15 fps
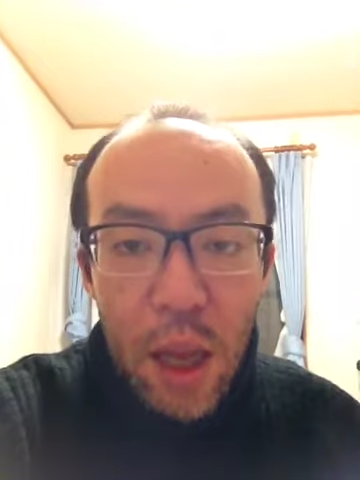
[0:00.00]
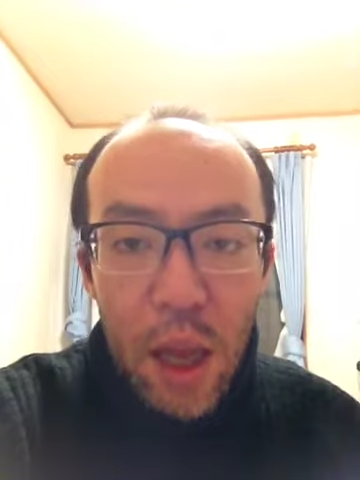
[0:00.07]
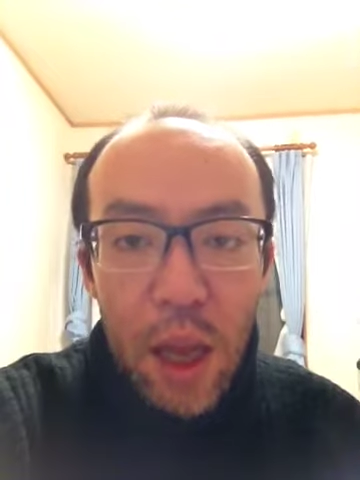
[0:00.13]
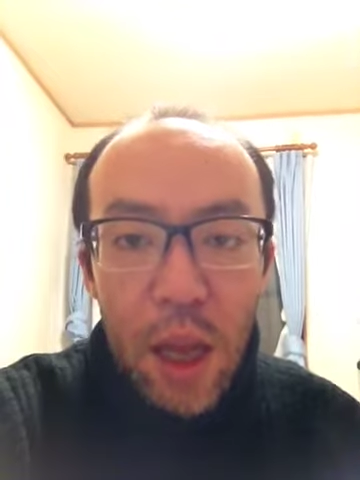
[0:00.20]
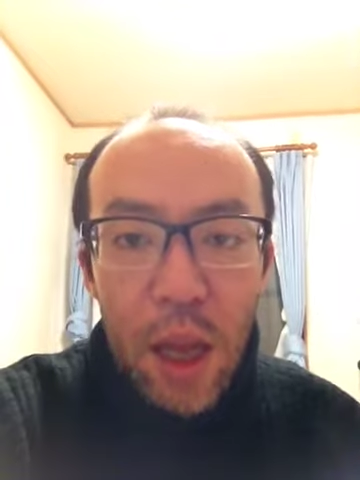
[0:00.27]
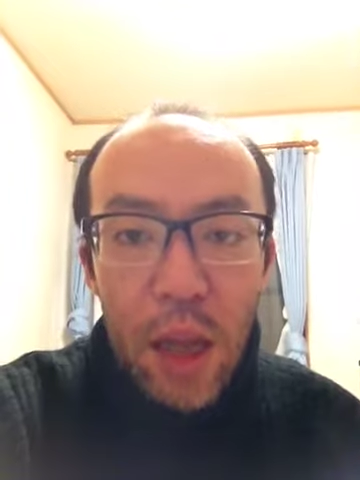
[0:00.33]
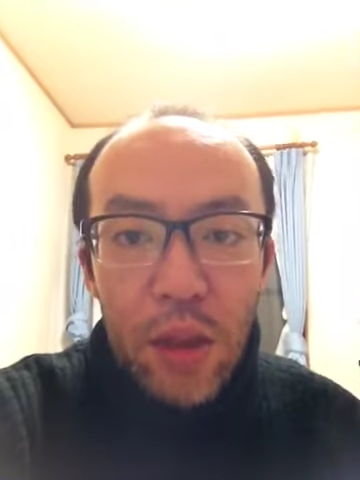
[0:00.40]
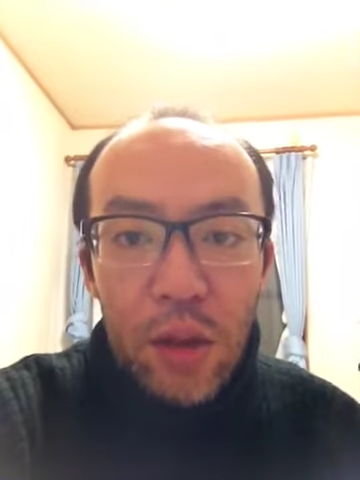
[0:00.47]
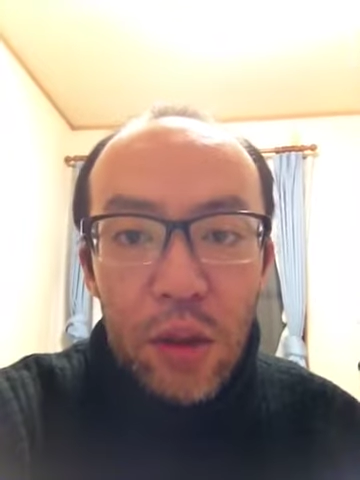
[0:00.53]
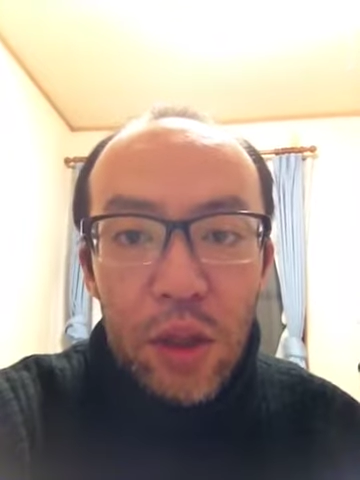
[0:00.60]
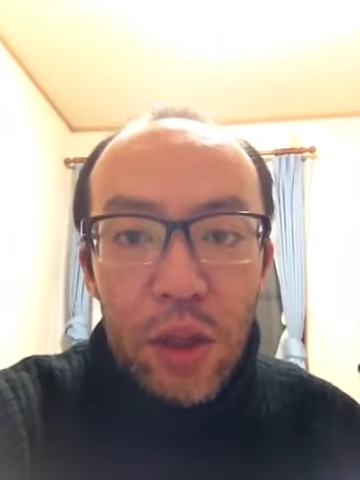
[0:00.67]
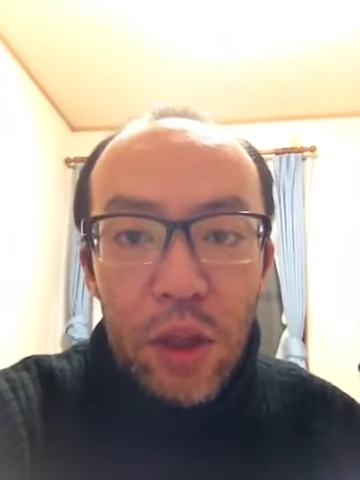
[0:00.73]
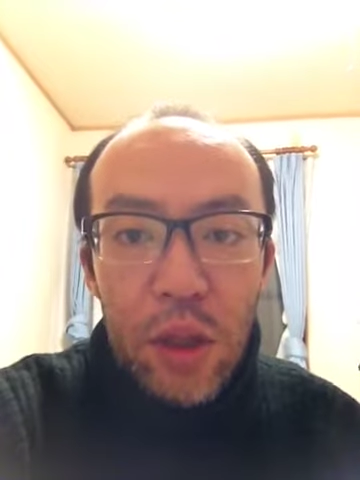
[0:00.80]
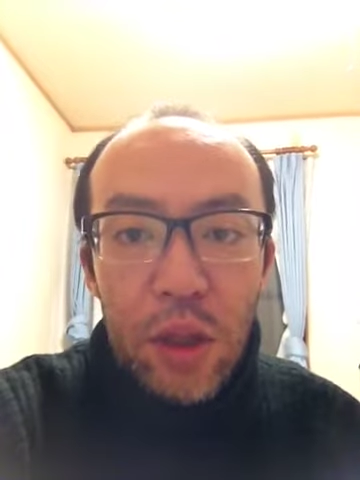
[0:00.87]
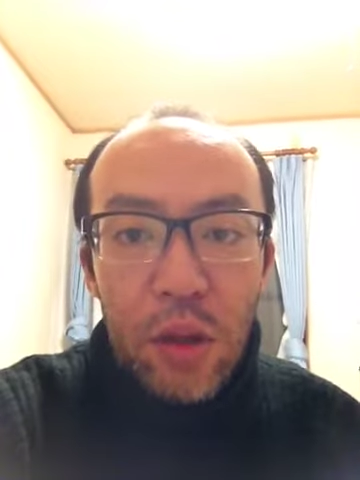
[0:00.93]
and
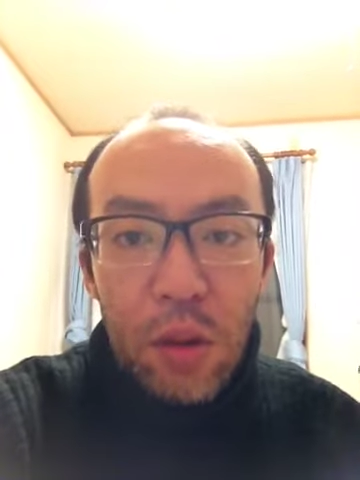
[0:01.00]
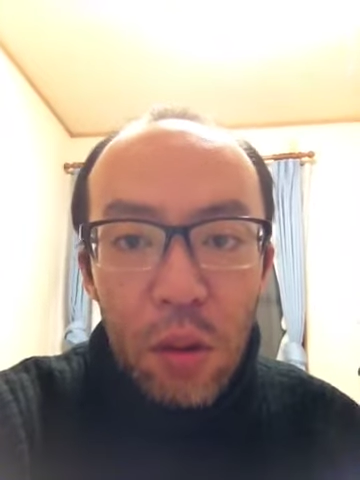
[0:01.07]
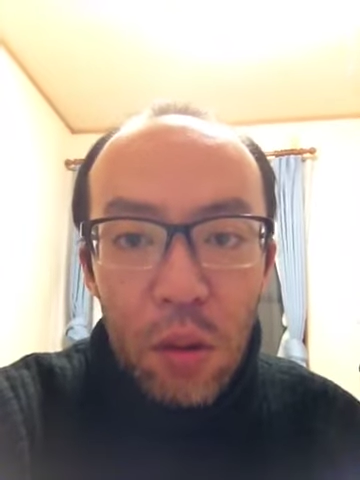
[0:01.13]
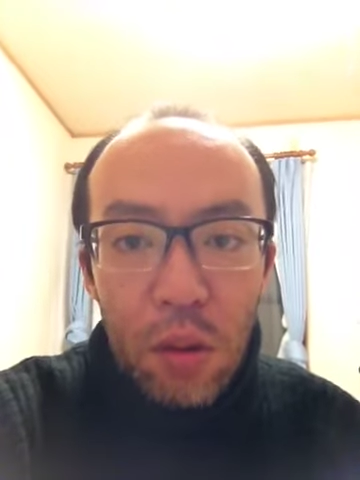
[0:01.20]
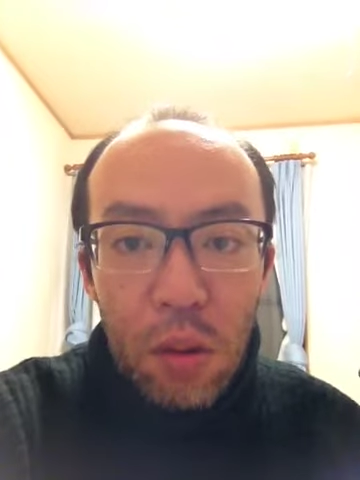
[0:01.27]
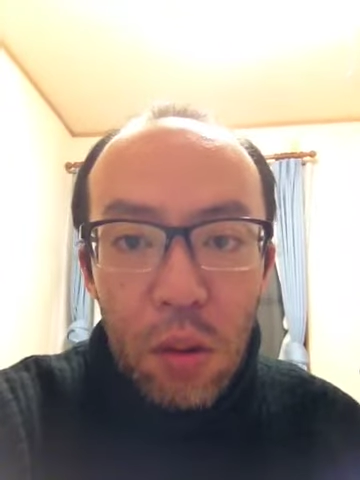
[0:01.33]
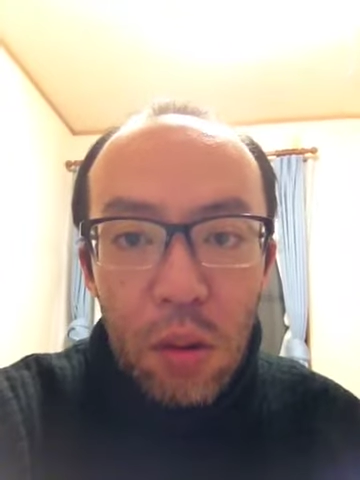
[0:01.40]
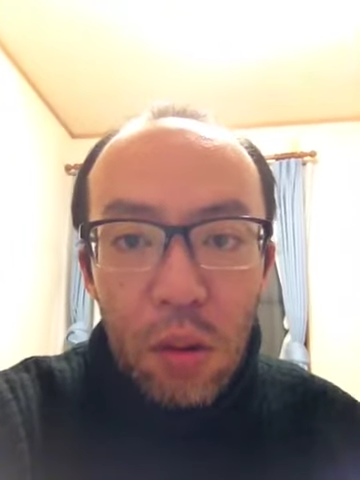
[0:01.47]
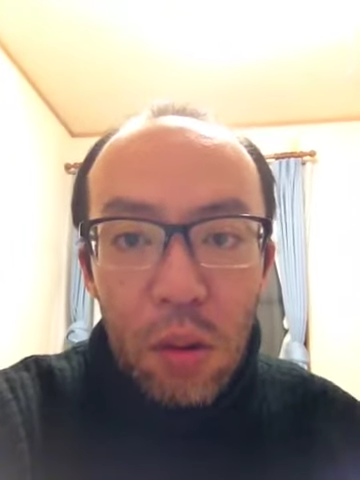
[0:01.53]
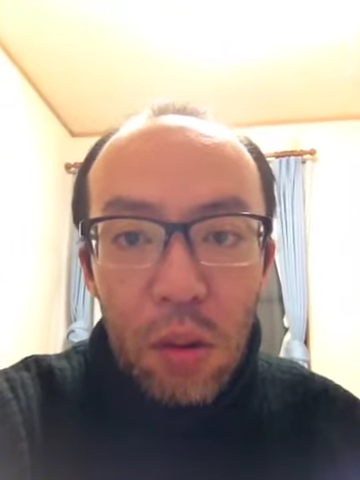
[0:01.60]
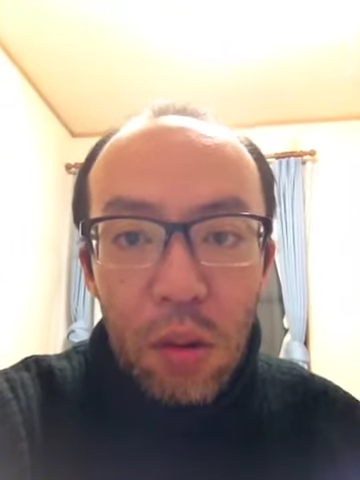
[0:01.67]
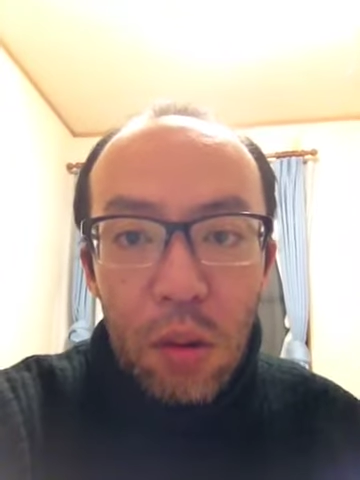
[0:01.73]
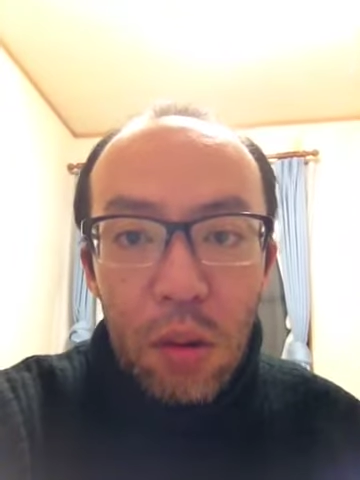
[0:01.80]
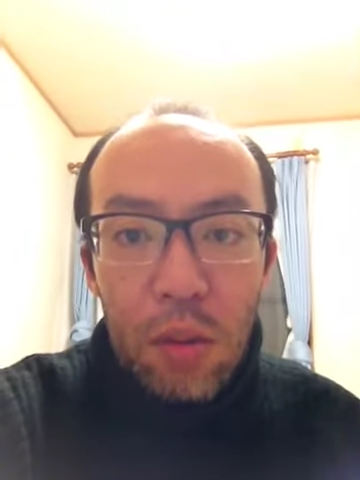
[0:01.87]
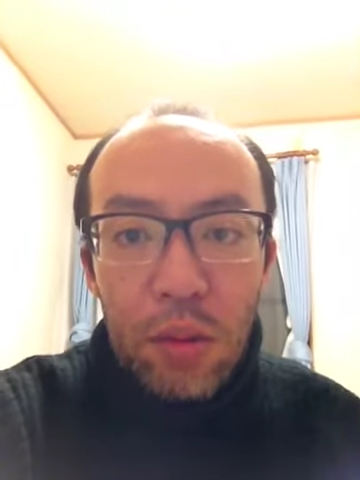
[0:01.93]
CEO
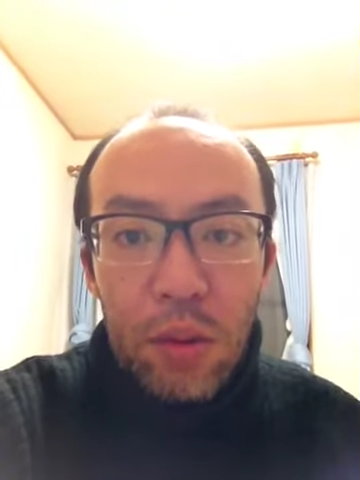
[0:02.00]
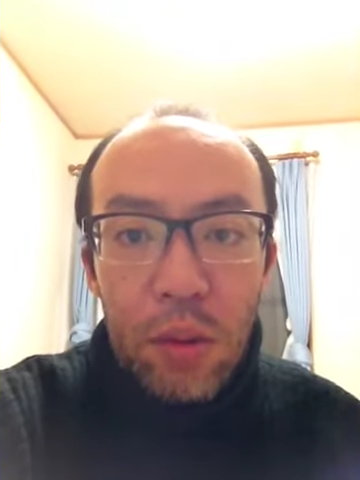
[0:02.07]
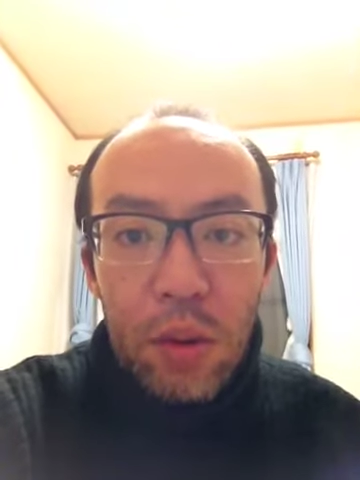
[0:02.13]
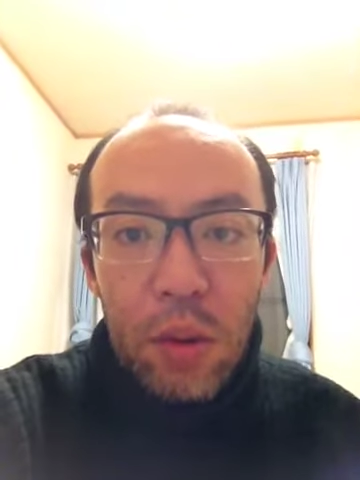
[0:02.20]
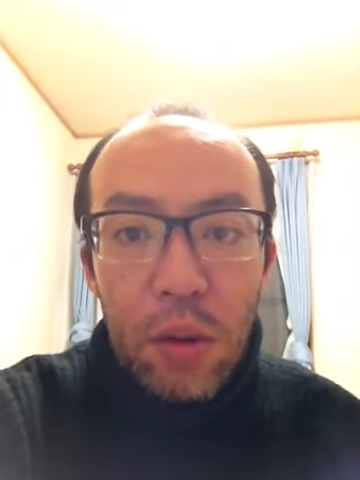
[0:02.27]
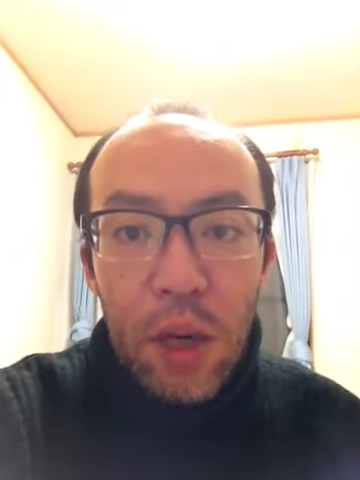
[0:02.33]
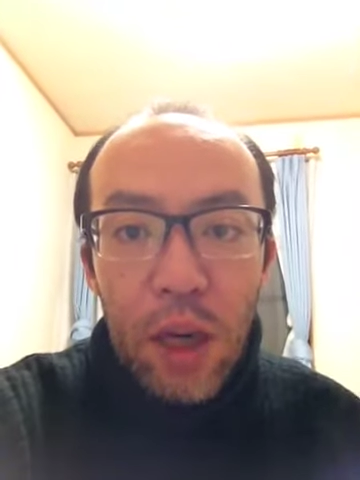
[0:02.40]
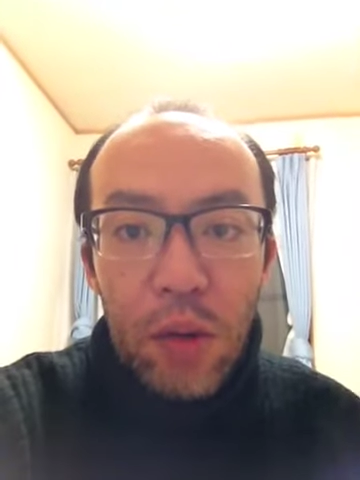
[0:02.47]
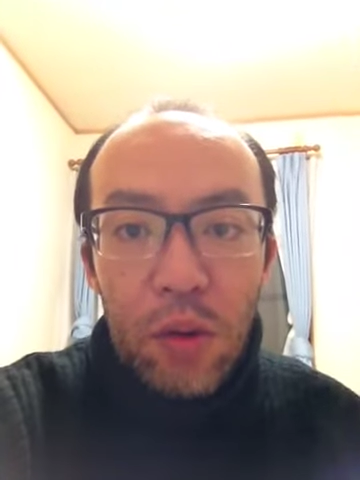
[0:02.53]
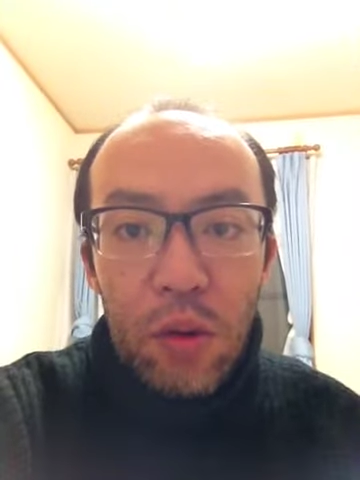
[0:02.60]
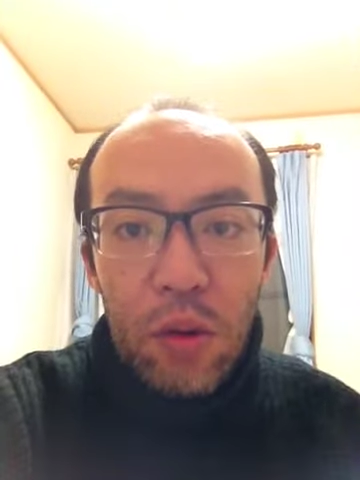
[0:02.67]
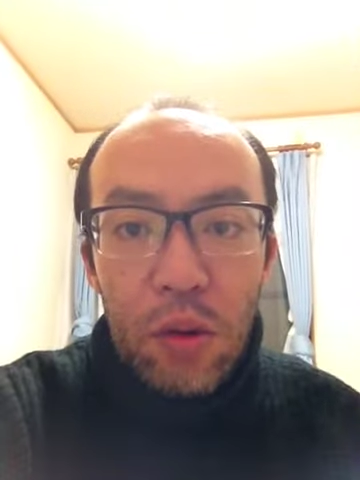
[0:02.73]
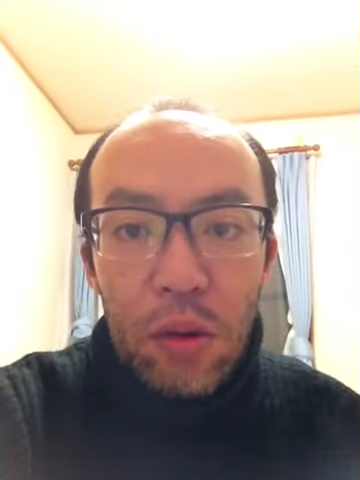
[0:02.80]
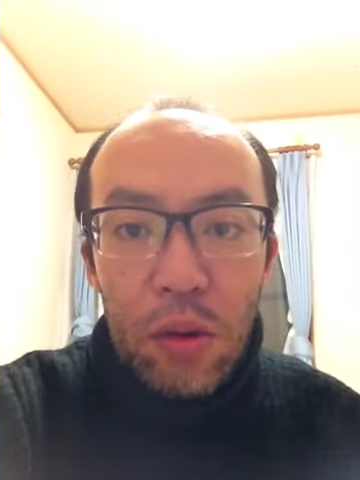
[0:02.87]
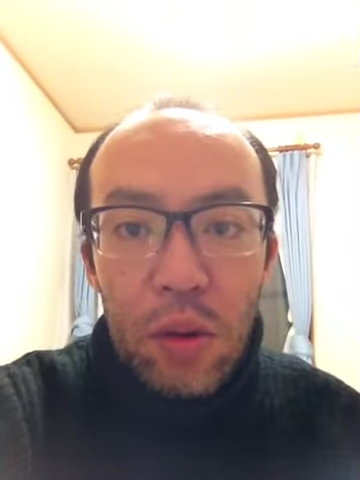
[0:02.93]
of
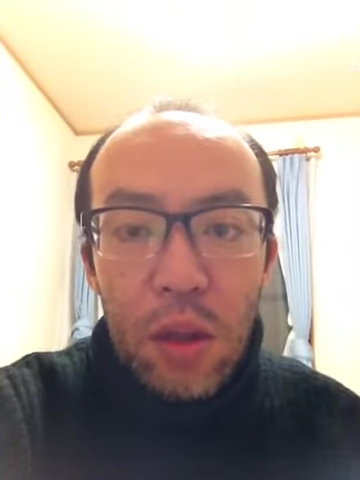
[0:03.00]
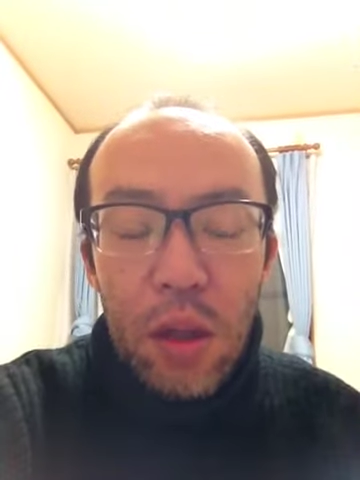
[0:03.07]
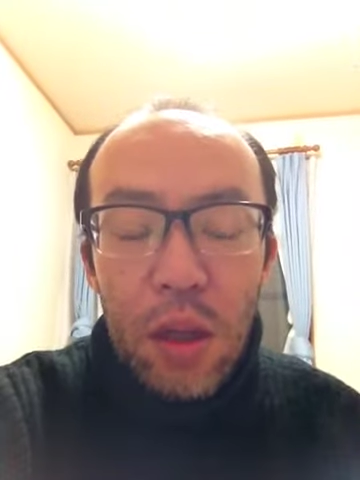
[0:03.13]
Lighthoo